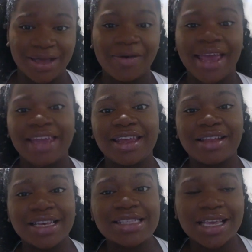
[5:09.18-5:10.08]
Okay, now
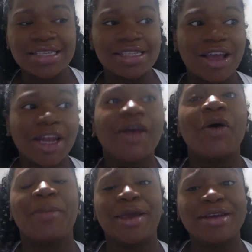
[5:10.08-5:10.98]
let's get started
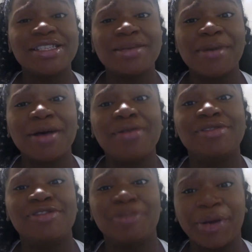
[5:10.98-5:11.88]
on Mary
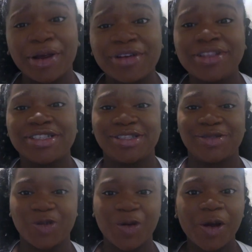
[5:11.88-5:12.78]
Simone's birth
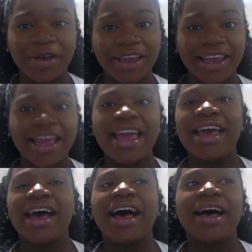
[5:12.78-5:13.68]
story.
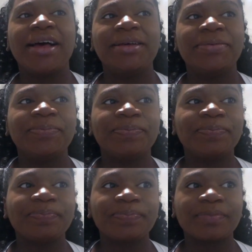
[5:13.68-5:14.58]
Um,
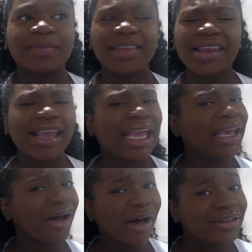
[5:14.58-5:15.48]

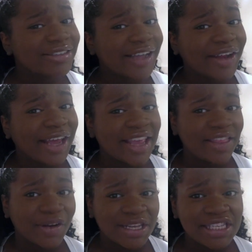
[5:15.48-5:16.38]
it all started at
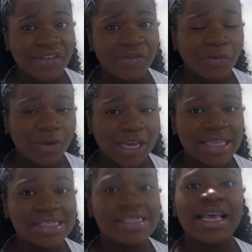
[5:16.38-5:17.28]
thirty-seven
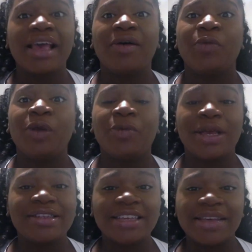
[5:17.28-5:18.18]
weeks. We
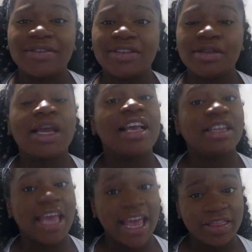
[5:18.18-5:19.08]
went to, to at,
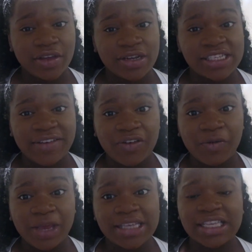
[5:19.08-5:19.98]
at thirty-seven
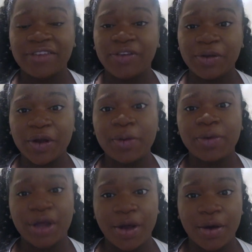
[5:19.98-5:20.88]
weeks, if you don't
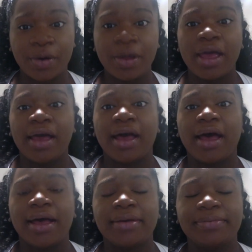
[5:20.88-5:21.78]
know,
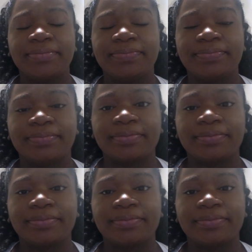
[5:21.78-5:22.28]
um,